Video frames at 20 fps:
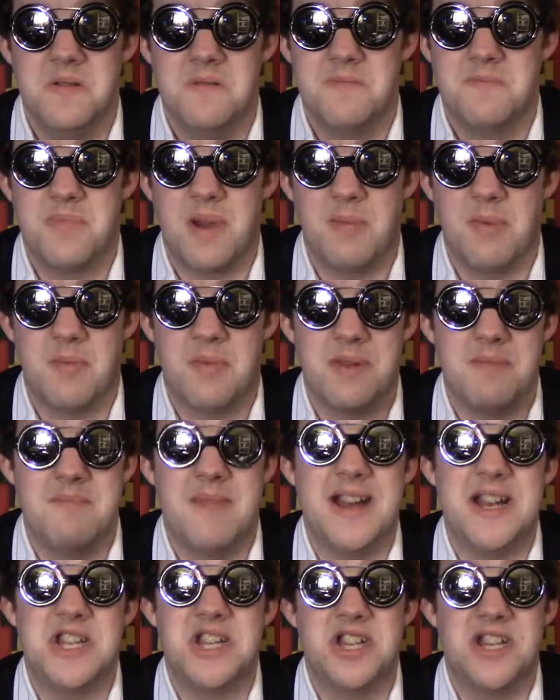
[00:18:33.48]
probably
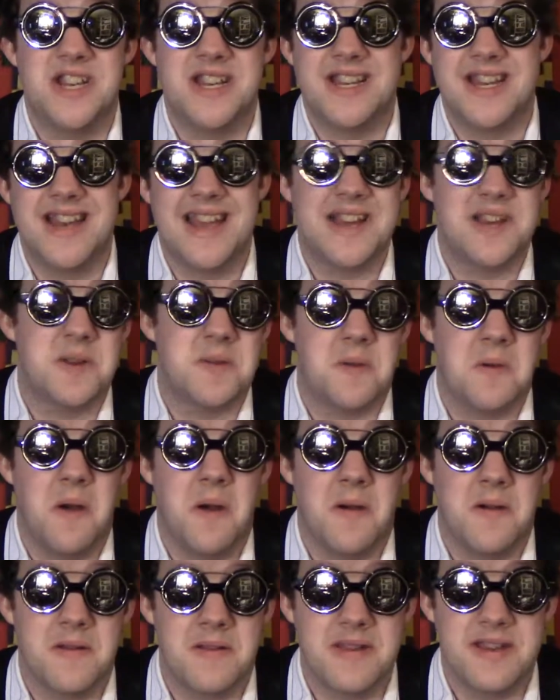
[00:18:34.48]
mention it later
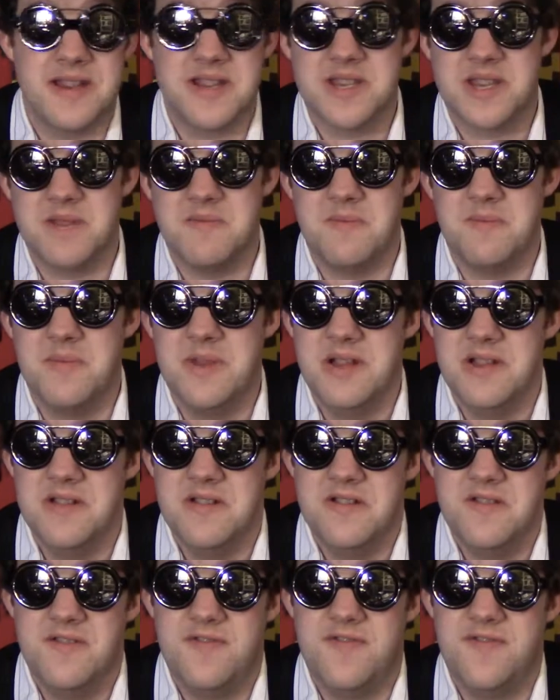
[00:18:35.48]
on in some
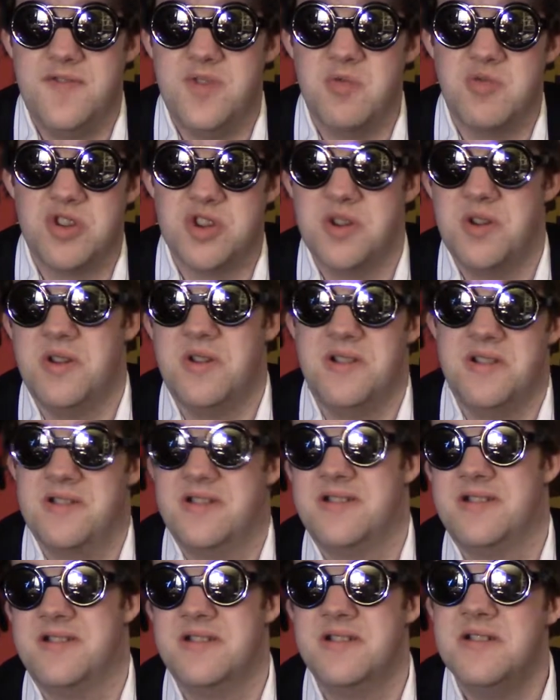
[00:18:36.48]

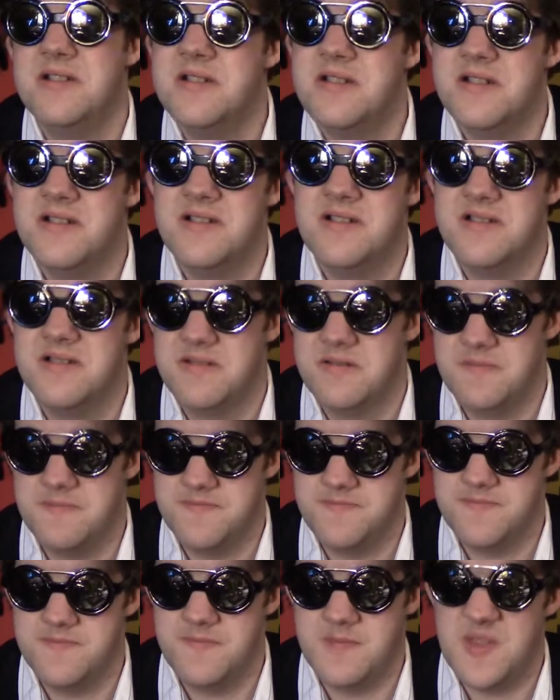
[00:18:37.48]
future
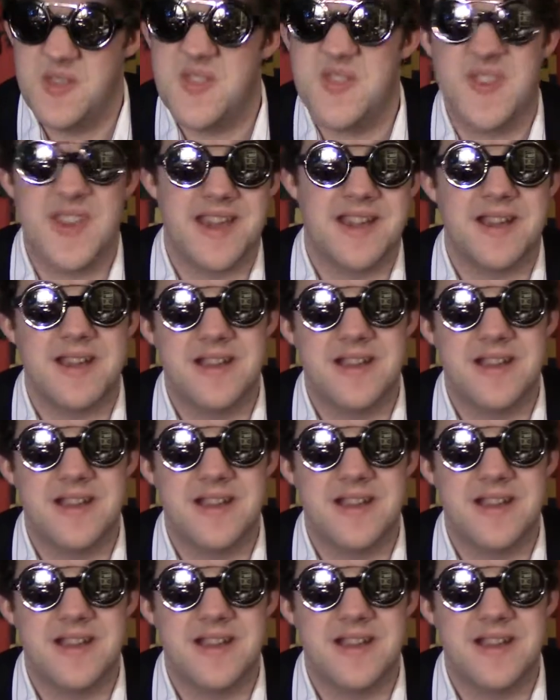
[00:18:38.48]
thing.